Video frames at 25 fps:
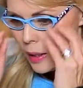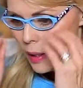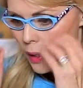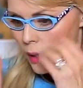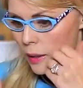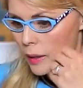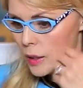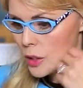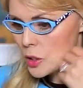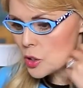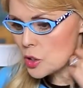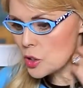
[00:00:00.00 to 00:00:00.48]

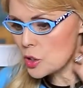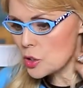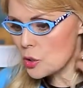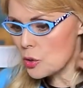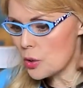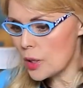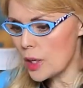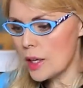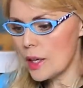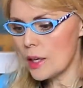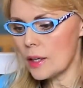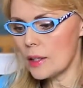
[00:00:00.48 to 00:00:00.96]
and the
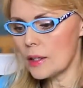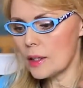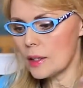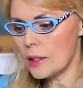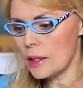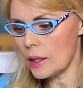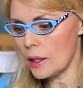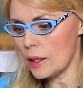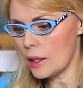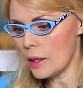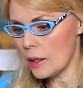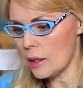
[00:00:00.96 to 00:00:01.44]
strength
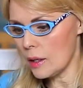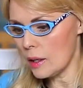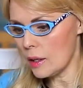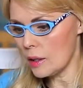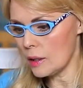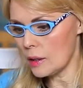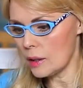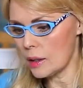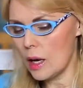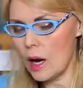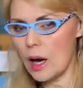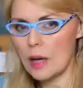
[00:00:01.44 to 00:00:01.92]
that
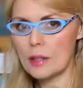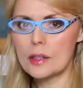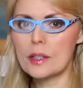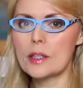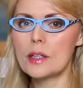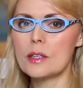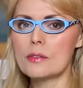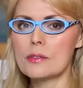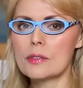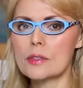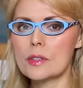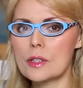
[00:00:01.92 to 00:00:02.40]

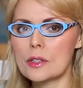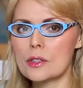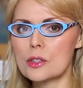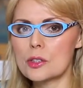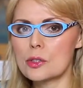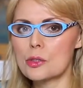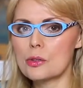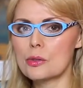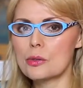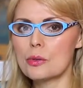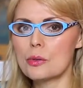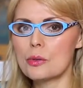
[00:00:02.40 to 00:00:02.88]
God gives
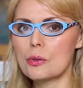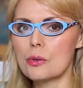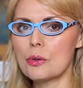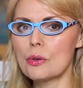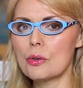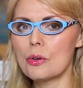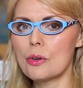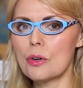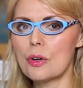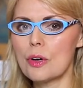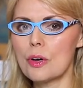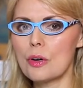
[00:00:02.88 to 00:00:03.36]
us
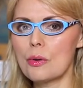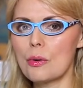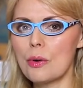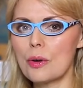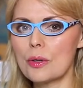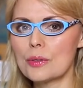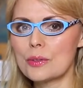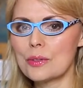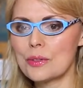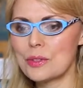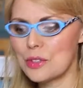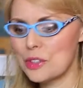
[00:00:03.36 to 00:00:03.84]
through uh,
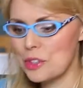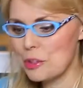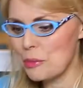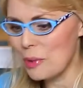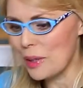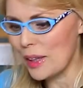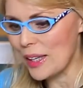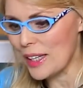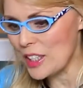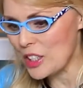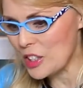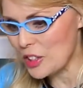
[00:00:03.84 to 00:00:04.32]
going through the
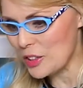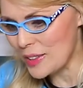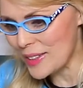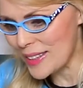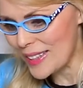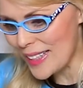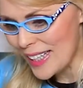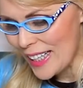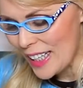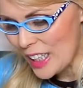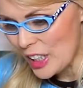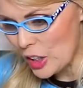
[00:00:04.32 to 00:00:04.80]
tribulations.
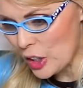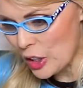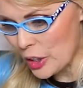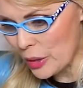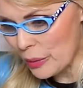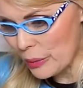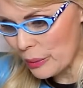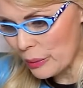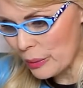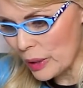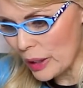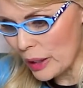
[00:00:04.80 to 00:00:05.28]

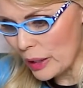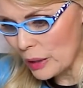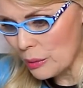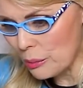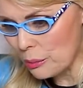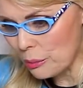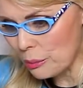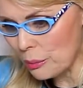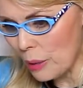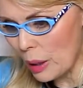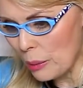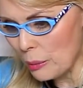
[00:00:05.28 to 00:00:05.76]
Here, like,
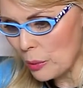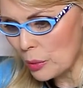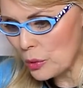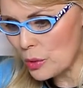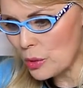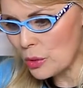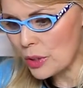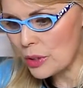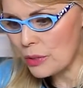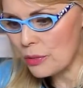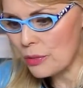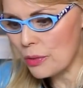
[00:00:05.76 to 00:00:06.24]
I'm going
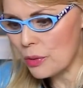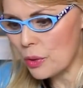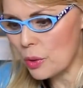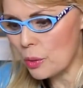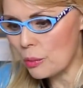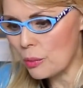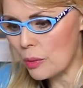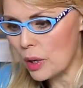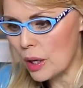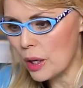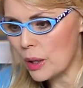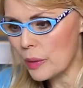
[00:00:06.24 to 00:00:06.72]
to read
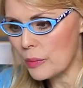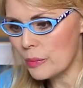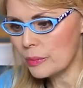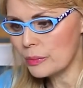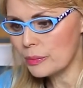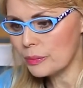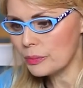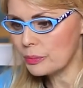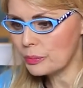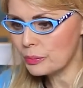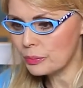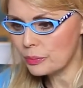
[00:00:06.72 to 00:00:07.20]
from,
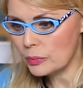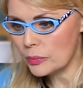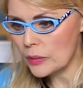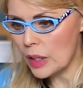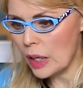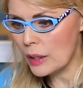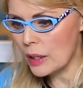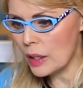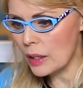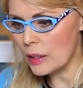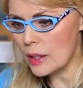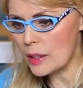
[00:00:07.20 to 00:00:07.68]

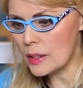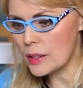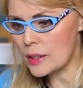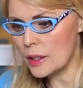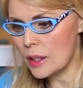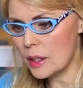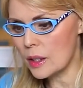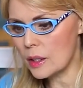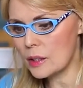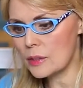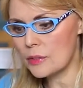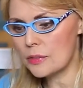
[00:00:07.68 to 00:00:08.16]
uh, again, I
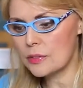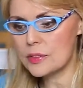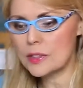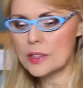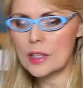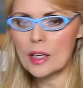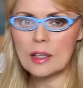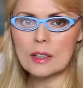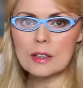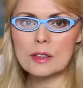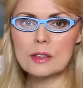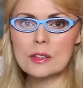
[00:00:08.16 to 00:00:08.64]
say
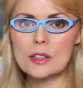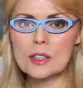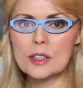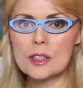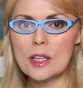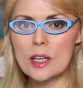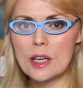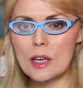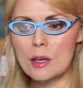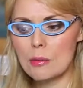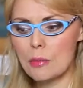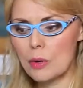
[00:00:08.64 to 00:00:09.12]
Second
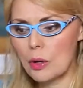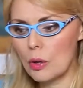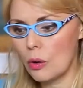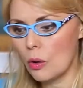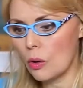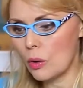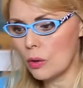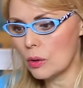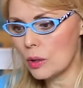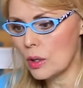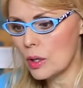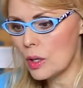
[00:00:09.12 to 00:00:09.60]

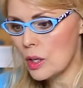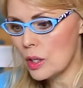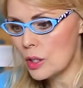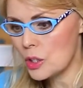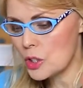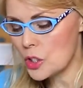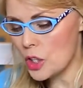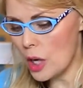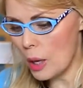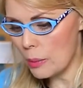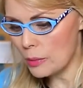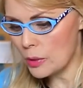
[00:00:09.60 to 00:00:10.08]
Samuel
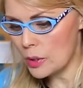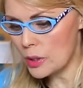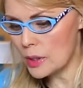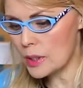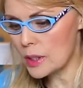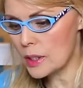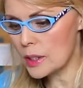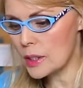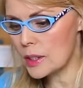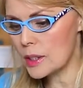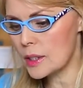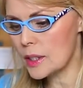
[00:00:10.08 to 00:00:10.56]
chapter
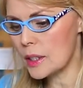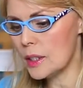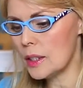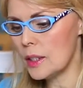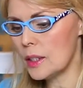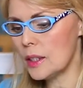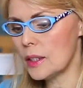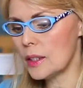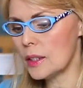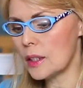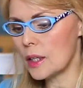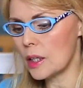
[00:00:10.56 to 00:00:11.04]

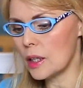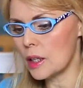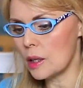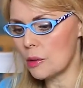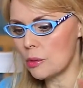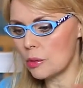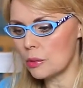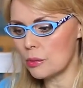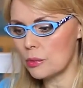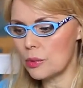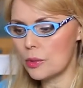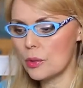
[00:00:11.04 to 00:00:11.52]
sixteen, and
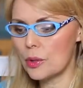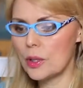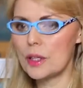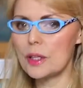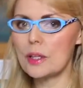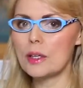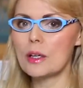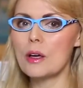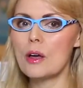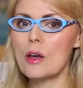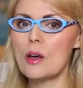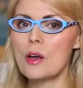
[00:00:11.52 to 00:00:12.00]
I will be
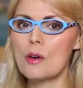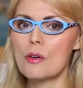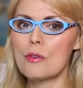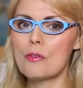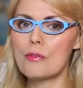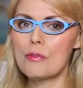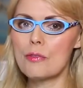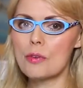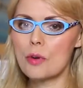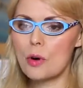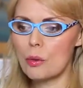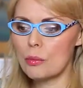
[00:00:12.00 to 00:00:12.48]
reading
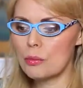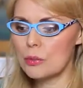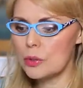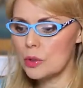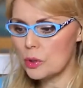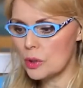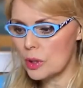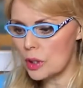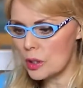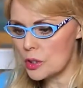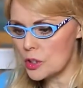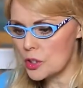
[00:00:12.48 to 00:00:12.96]
from
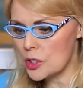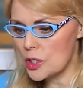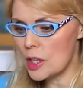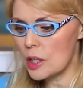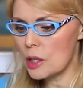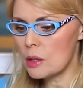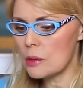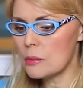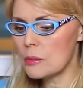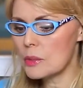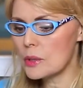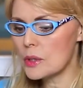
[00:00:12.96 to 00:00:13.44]
New King
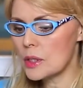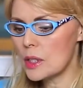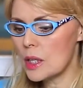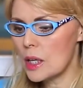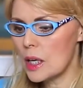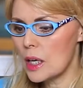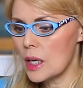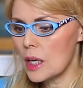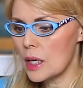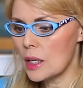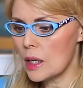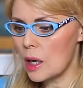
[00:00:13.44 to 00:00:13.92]
James,
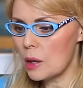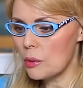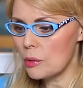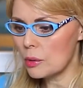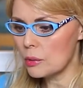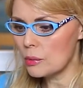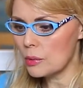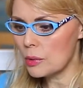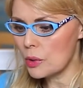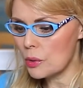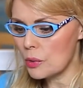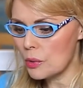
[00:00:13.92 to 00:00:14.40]
and I
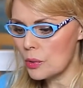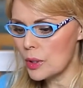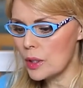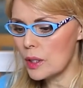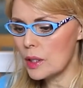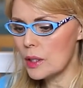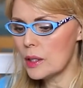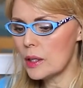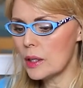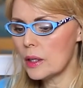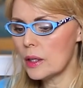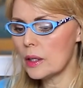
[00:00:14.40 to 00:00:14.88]
will be
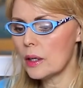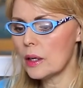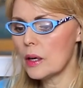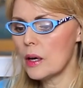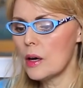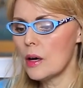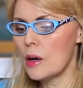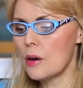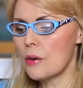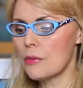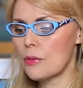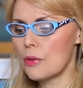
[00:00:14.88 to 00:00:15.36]
reading
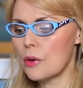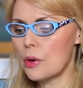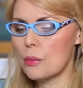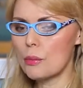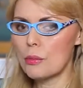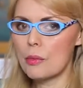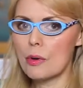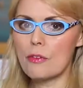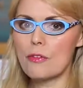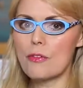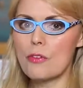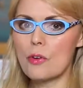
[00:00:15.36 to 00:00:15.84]

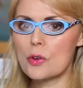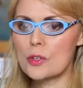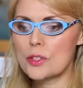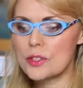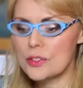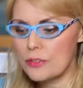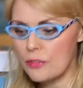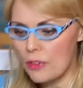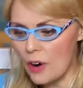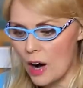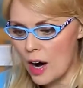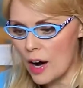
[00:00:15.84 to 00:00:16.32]
from uh,
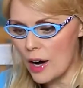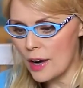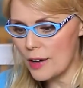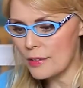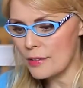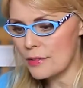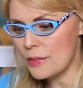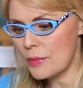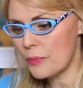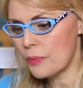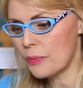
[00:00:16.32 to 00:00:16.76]
verse five.